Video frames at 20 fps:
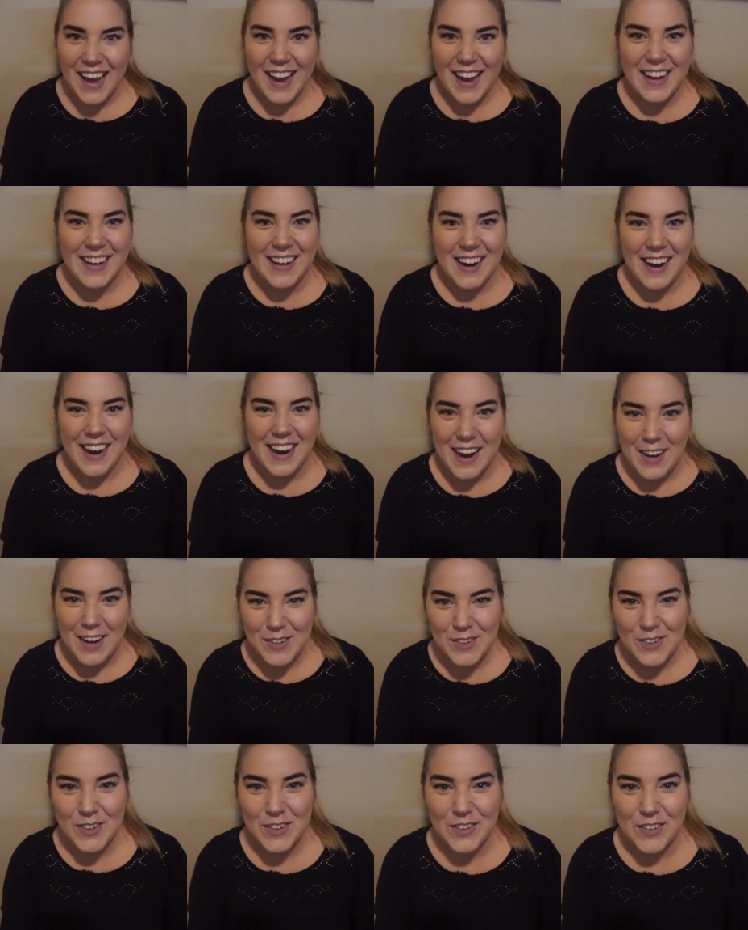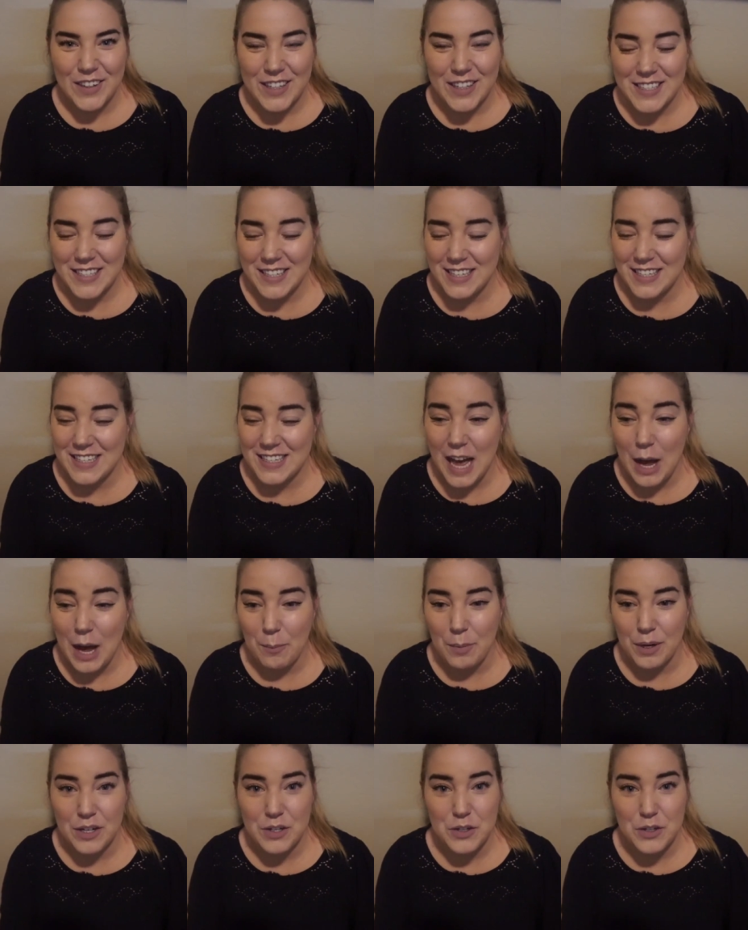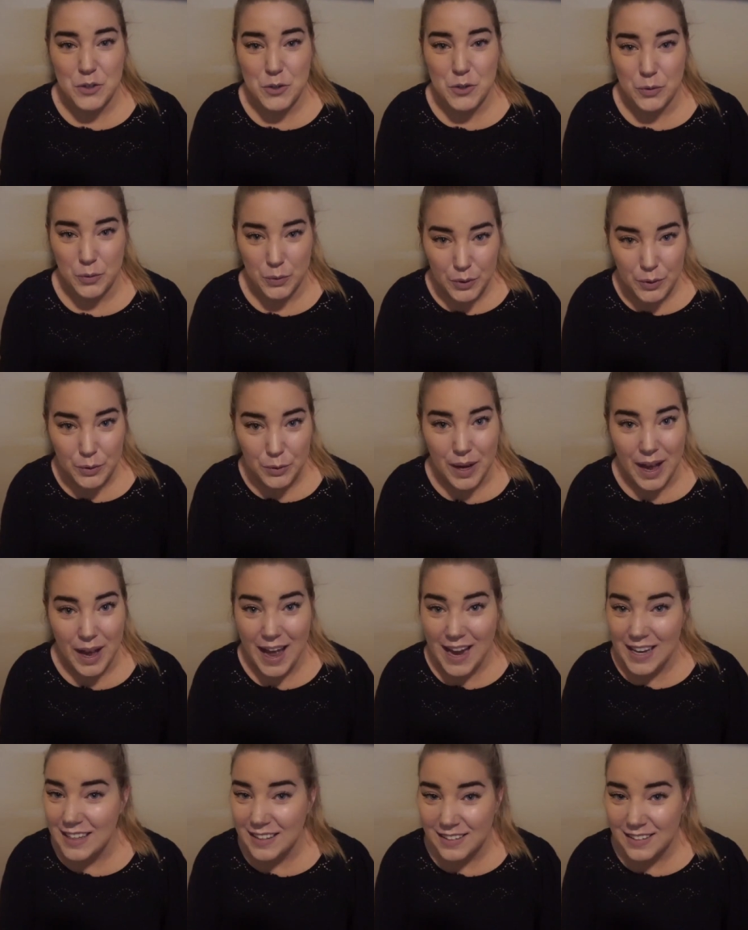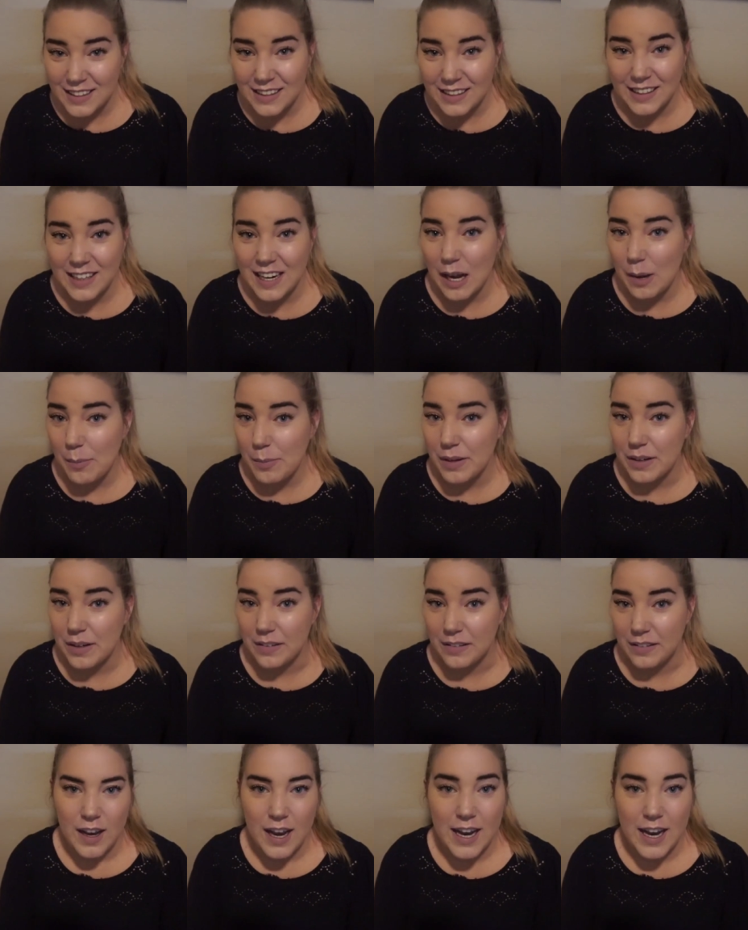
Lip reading: And how crazy is that? But it's true. Anything can happen.